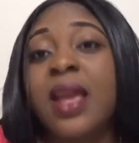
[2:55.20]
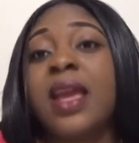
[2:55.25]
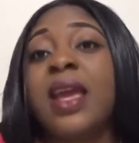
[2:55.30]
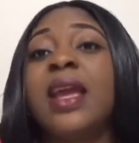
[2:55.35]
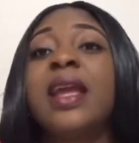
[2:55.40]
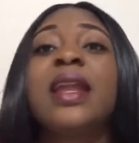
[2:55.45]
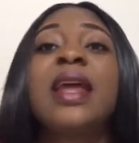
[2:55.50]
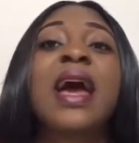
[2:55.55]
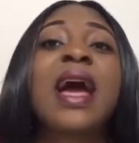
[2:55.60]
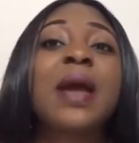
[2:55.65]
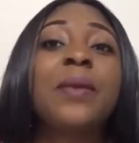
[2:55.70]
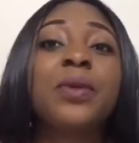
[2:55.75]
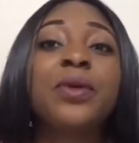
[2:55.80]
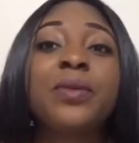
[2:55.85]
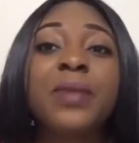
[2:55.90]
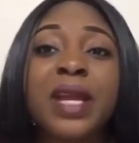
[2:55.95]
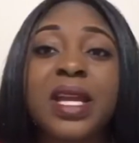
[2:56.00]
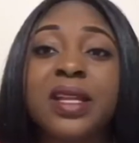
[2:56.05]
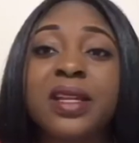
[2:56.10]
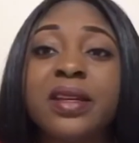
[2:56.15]
and
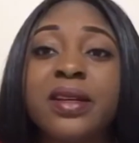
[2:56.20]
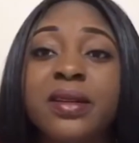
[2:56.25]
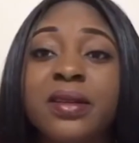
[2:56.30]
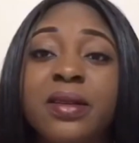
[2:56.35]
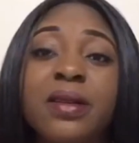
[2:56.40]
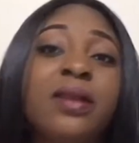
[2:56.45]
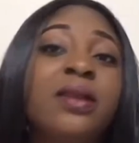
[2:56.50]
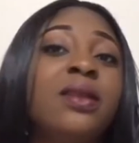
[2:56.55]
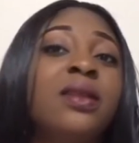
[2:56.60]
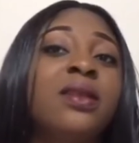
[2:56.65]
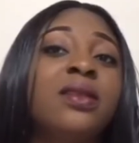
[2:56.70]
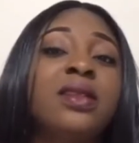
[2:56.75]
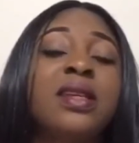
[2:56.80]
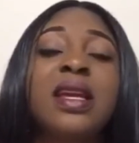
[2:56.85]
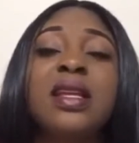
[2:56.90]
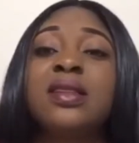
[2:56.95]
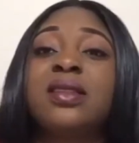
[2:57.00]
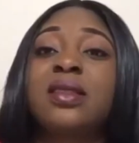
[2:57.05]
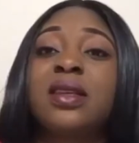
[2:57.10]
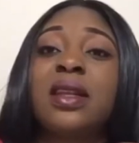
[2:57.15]
hypomania
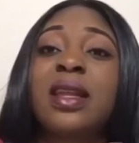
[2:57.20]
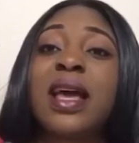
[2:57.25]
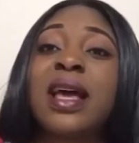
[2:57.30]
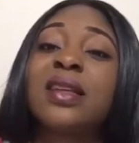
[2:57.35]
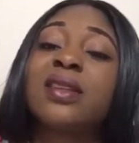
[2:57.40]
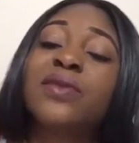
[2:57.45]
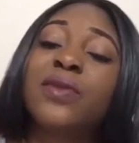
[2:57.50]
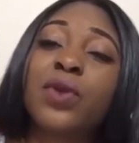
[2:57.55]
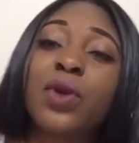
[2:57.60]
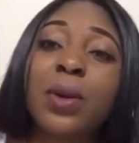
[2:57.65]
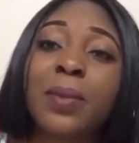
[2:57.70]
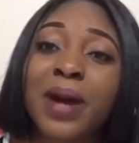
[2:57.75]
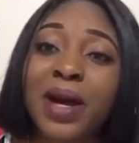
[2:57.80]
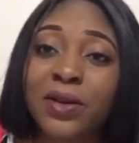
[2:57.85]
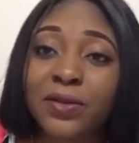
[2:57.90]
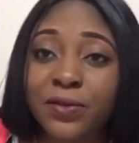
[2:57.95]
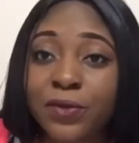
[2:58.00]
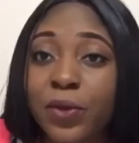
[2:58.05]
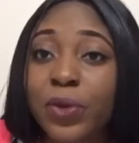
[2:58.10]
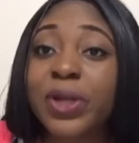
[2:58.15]
tends to last for
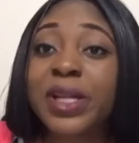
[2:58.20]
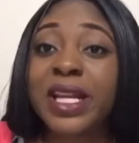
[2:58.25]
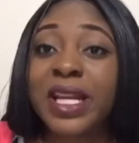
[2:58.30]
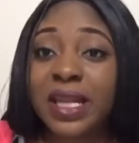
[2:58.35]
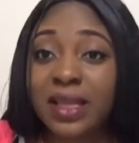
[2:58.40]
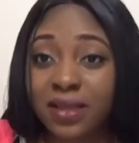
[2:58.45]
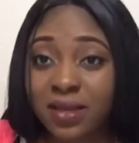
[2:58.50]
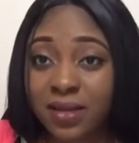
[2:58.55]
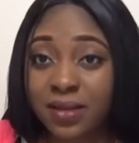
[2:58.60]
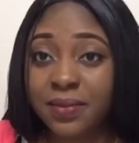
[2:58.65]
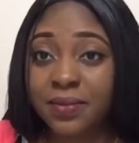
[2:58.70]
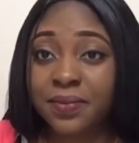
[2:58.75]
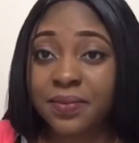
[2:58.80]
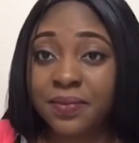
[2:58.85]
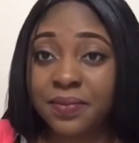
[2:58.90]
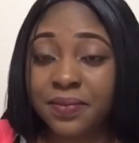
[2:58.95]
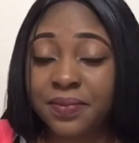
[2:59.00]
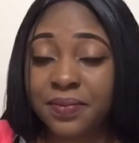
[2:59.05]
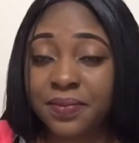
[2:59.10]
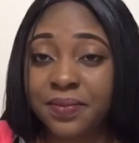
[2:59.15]
about 4 days.
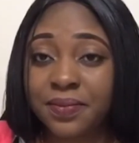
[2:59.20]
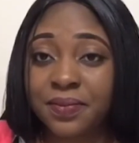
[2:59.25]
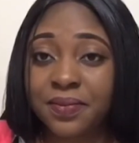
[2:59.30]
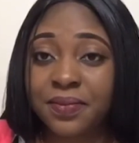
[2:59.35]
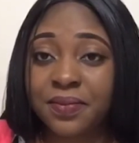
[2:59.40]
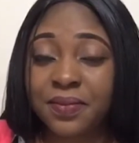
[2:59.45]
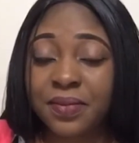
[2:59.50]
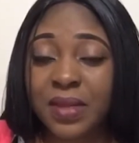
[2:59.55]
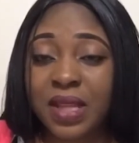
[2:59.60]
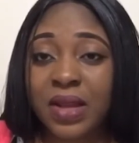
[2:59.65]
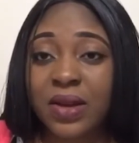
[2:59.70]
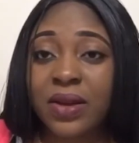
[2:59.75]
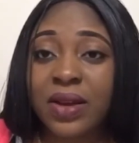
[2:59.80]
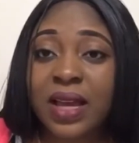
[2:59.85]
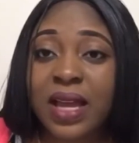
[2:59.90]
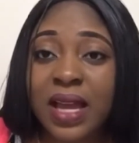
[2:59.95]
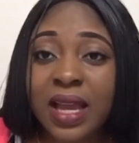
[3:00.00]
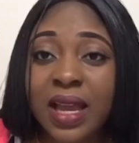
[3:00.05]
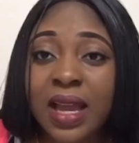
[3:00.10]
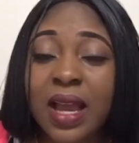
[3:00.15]

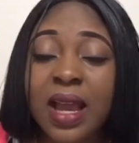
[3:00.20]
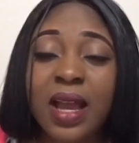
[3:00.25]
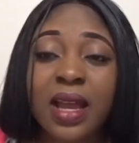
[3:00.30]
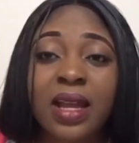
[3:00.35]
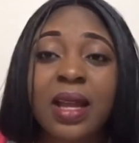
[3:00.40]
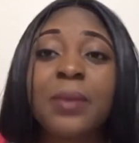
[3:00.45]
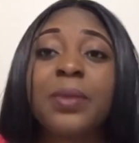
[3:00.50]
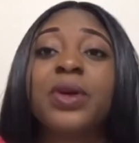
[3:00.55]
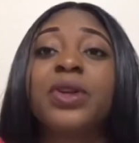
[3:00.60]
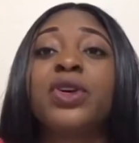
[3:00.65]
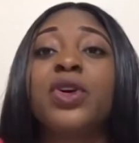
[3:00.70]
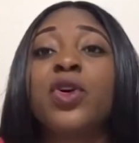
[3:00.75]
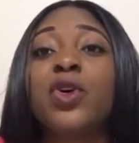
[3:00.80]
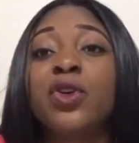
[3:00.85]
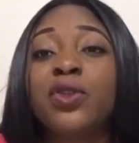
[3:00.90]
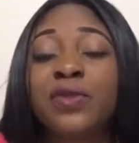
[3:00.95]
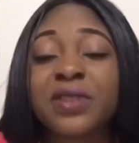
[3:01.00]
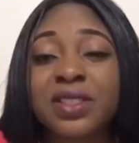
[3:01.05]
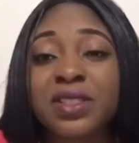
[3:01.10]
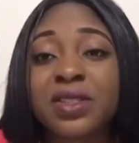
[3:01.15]
Okay, and I'm going to go over